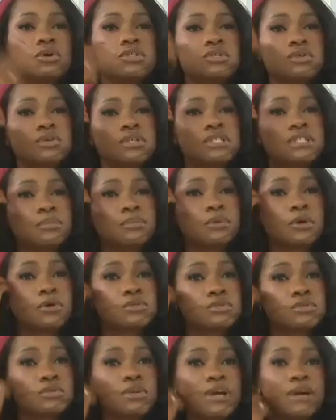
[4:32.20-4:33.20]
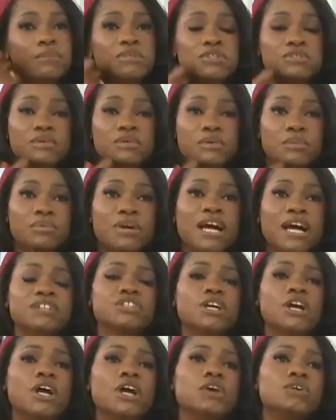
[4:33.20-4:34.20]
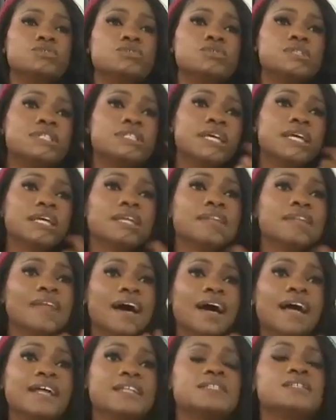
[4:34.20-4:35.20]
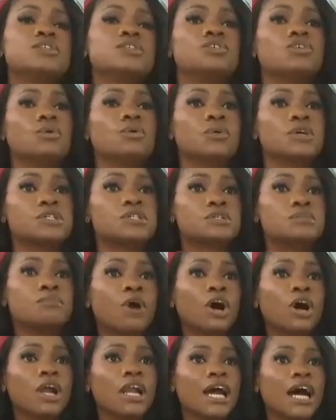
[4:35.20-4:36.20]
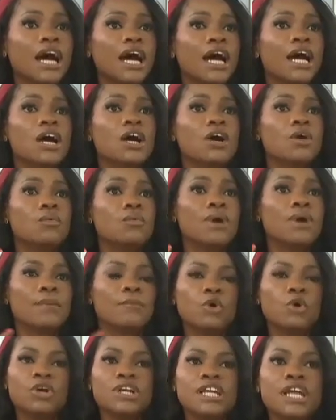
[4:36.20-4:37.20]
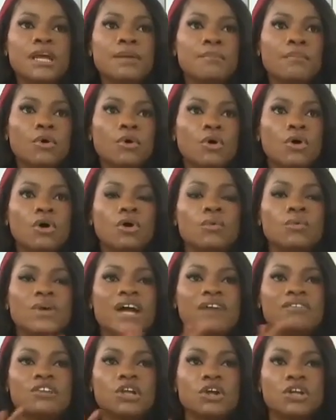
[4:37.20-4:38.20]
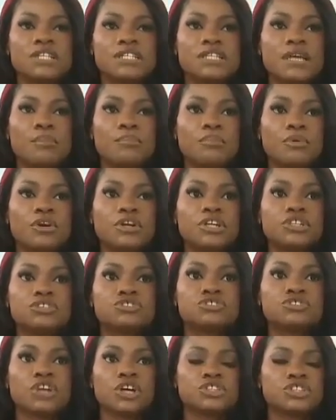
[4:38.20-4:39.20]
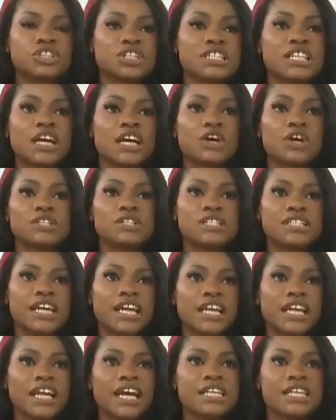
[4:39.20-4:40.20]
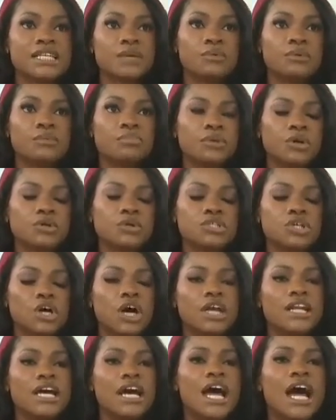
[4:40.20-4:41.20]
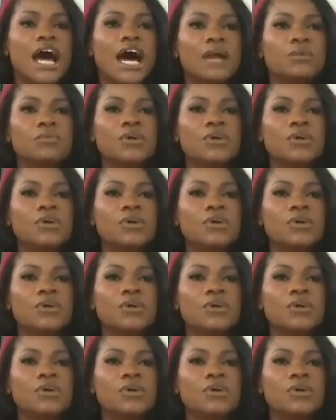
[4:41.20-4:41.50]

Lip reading: if you go to a typical Suya Bistro branch, you see that, we're smaller, we're more nimble, we have a lot of temporary structures like containers that we build on.